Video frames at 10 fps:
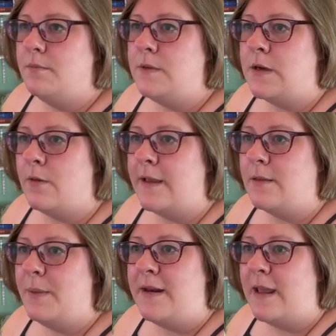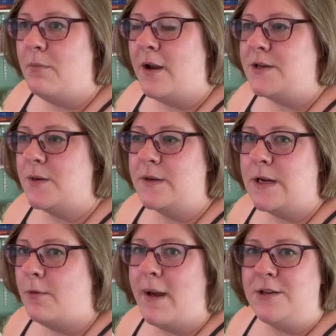you know, like the pen name project, which
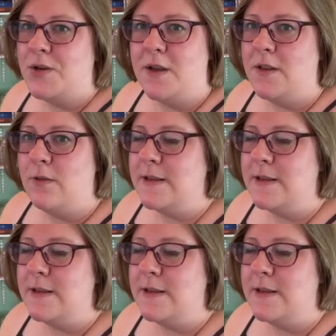I don't mind showing you